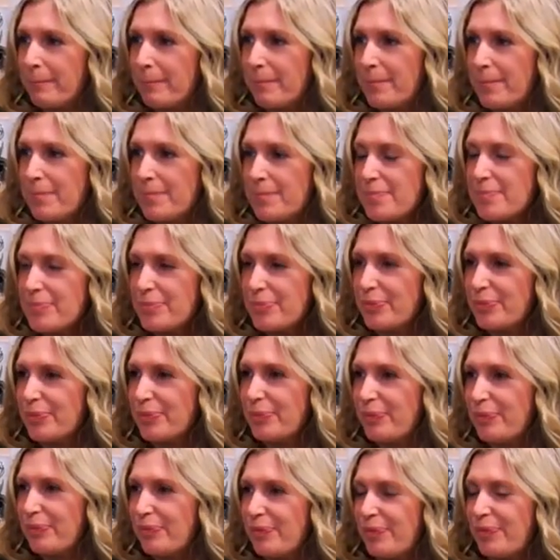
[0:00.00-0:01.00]
It's like
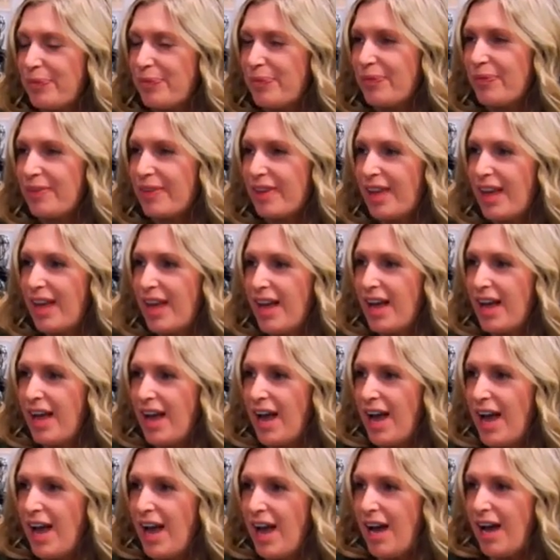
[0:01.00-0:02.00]
come
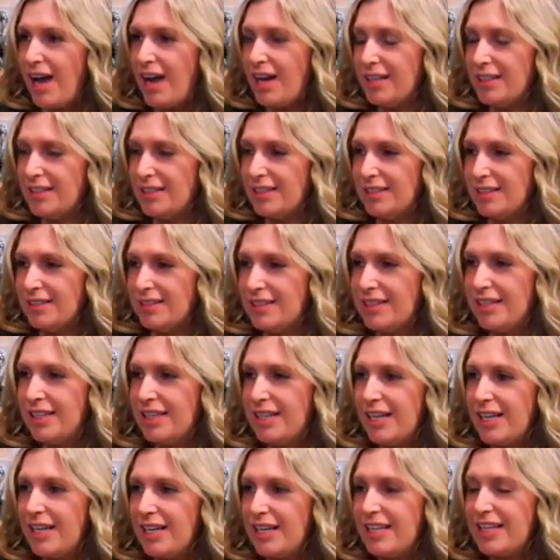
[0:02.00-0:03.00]
to the wardrobe room
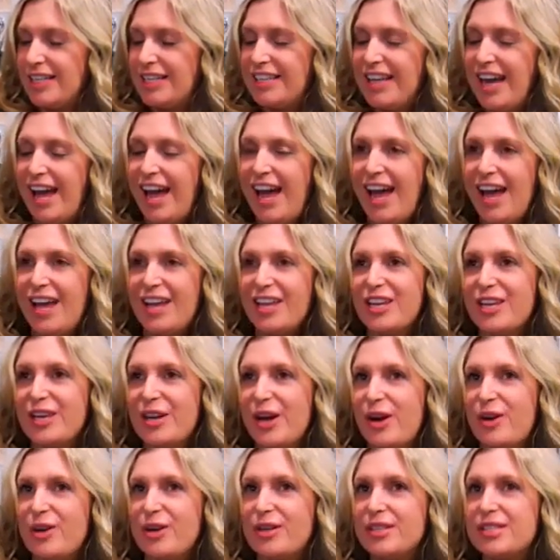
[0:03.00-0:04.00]
and yeah, you know,
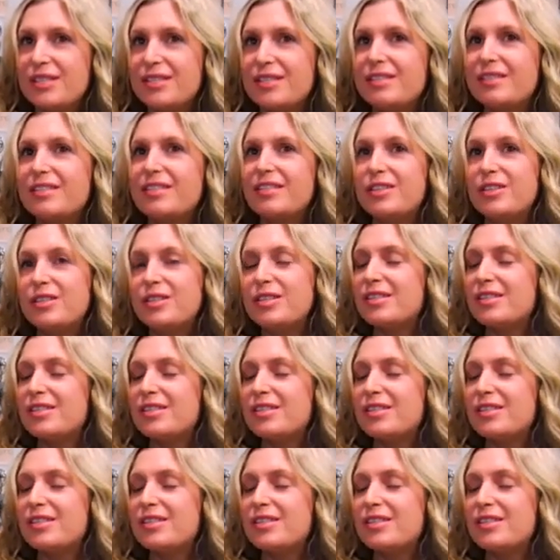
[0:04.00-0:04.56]
how does it work?